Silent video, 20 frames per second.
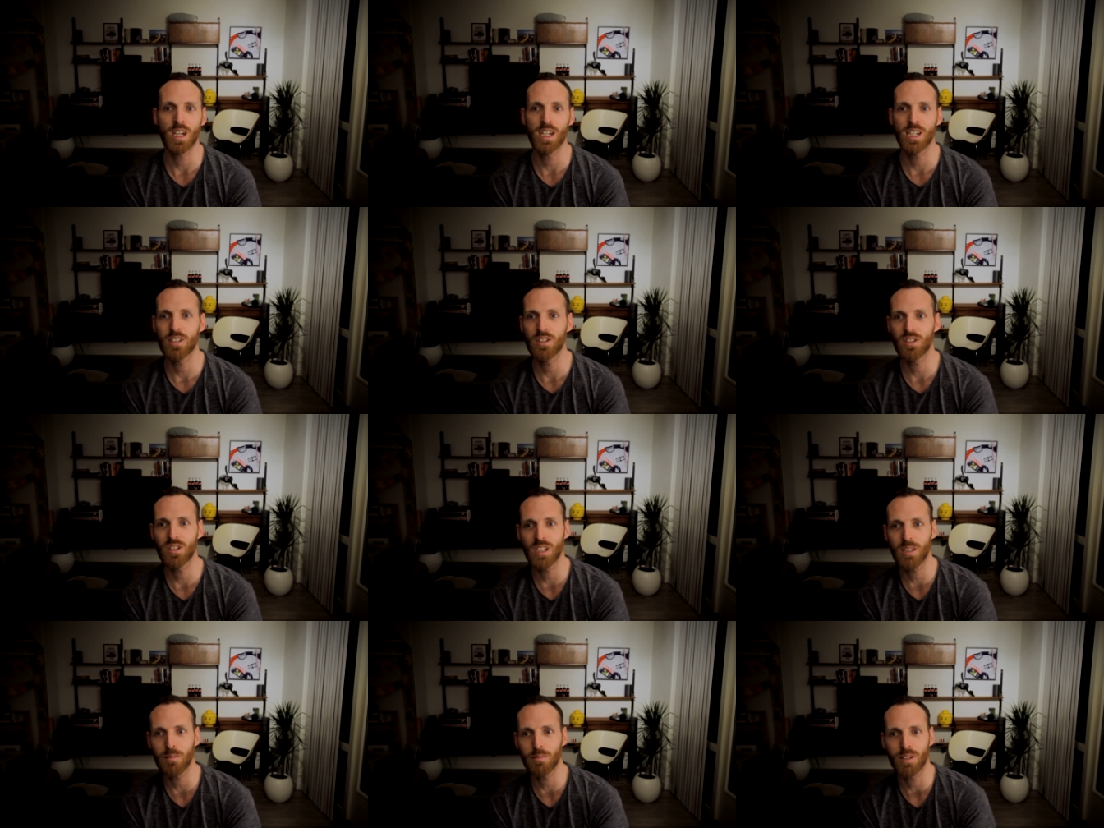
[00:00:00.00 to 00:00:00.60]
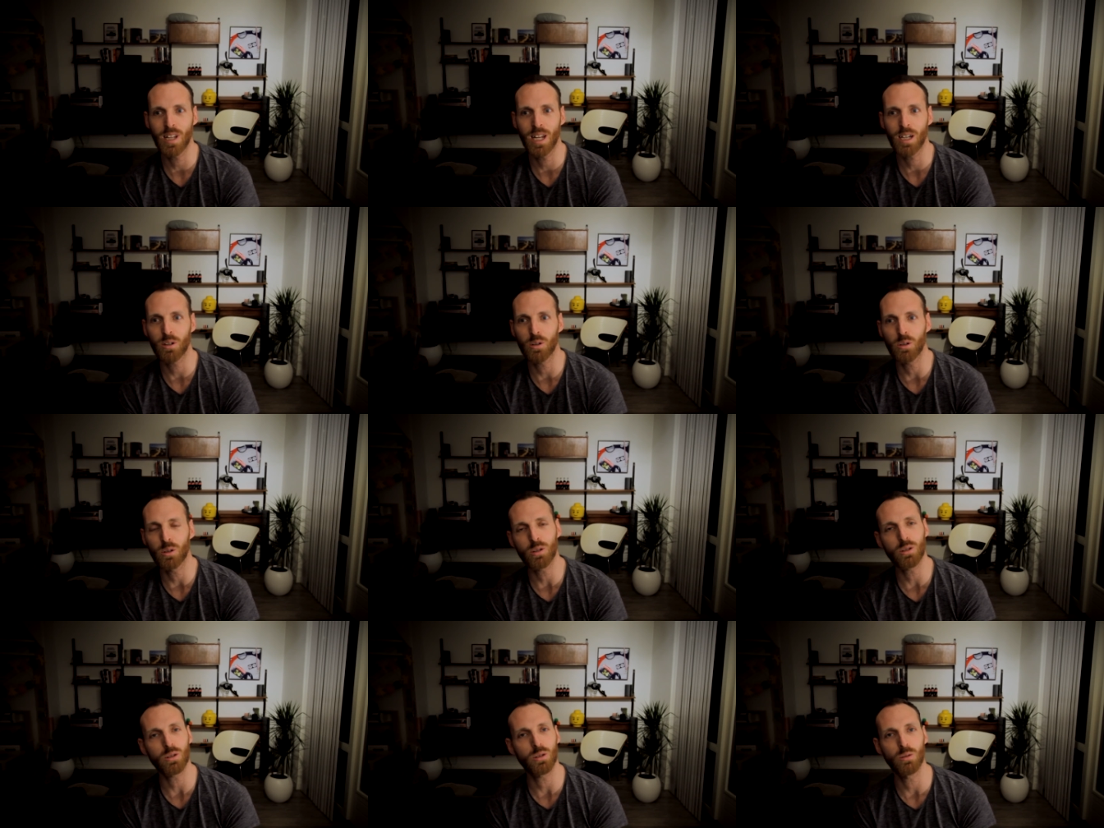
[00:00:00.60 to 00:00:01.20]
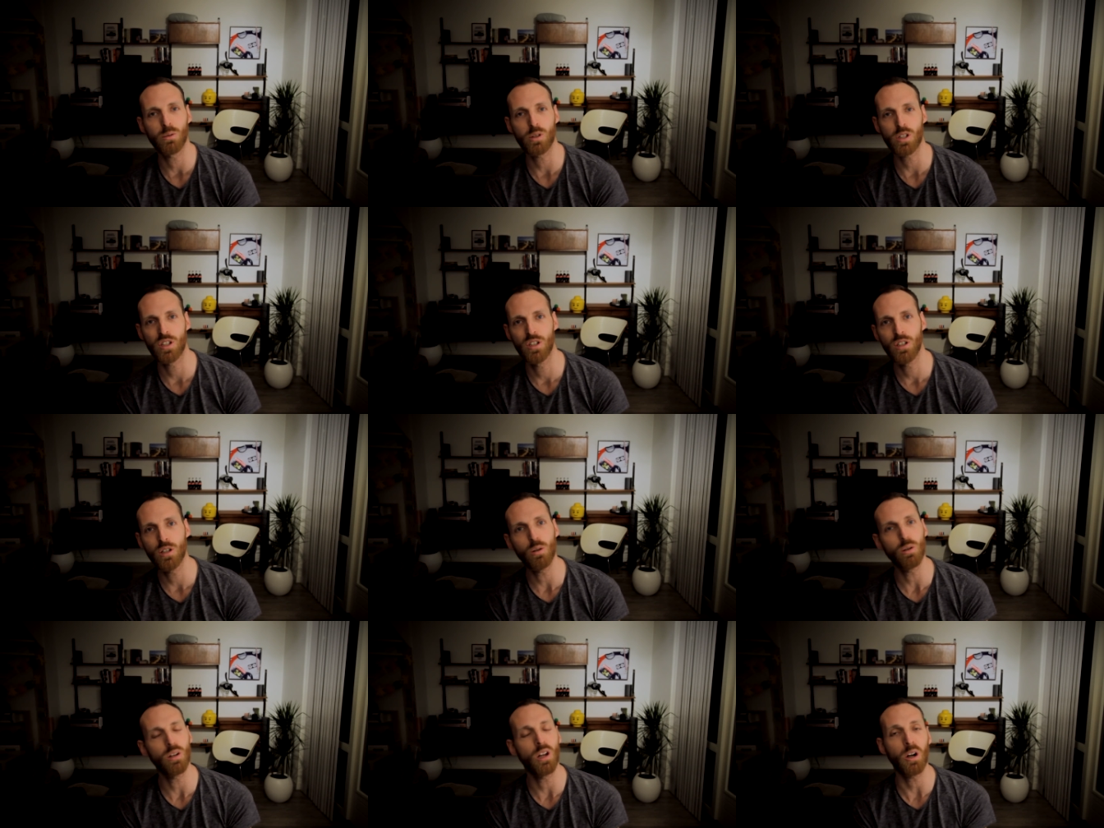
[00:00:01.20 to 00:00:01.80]
and it seemed like Oracle was
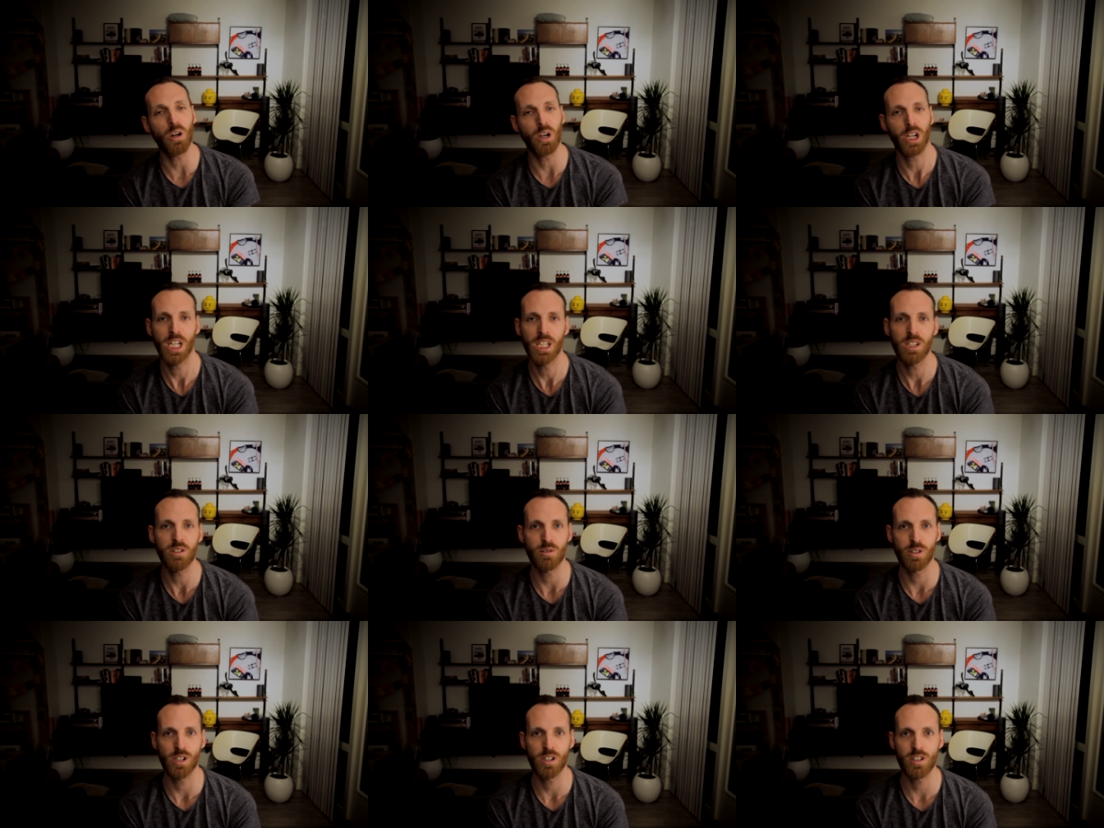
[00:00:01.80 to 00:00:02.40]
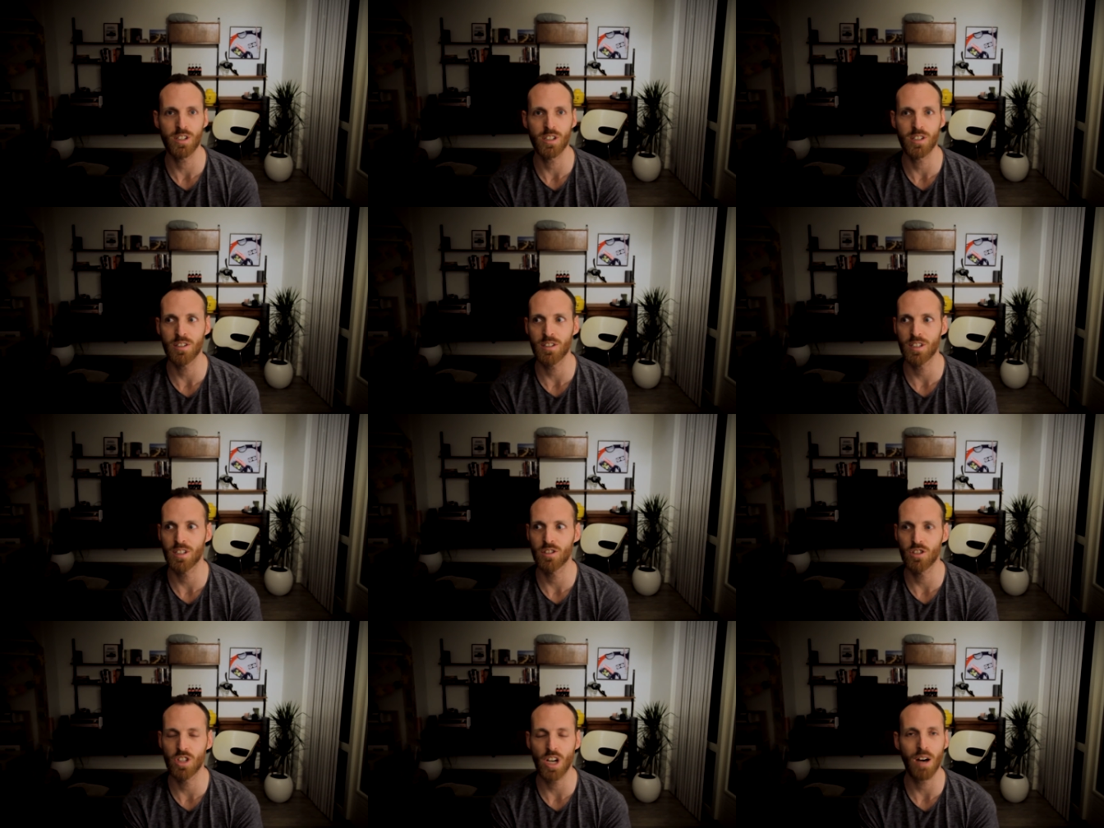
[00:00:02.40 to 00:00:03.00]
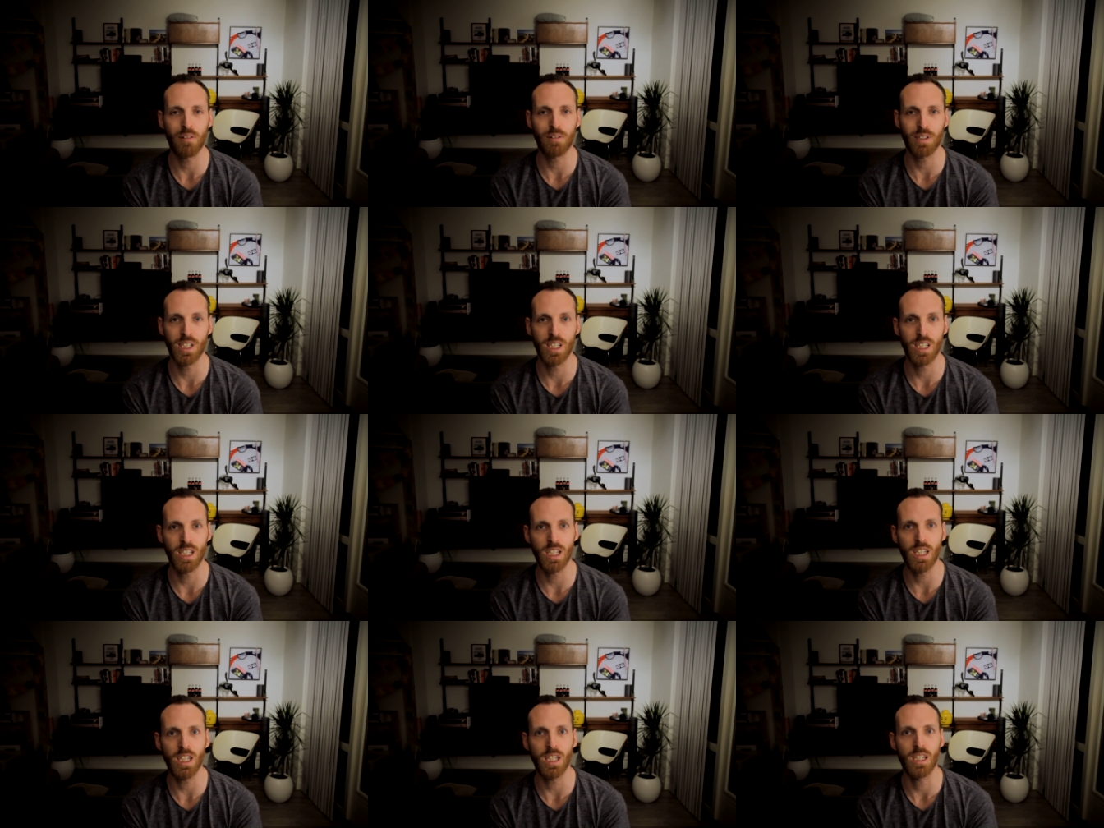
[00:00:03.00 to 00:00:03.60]
no longer interested in Java
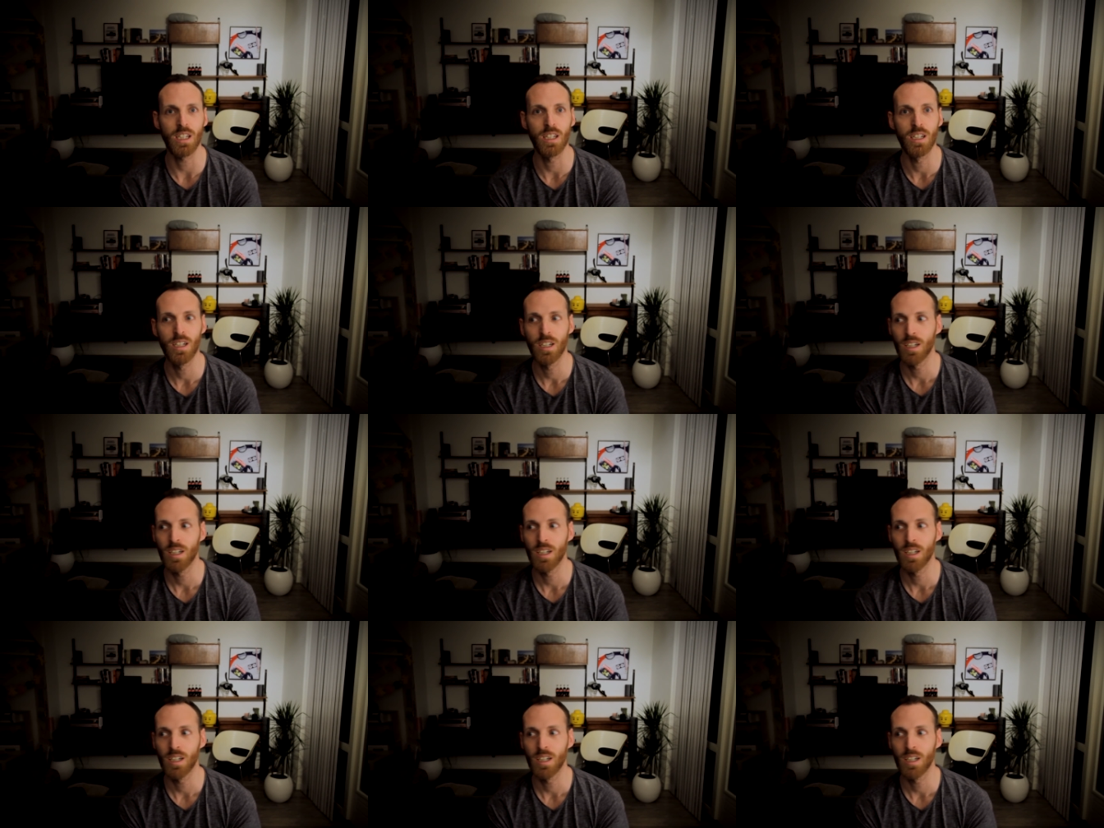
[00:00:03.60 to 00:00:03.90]
EE.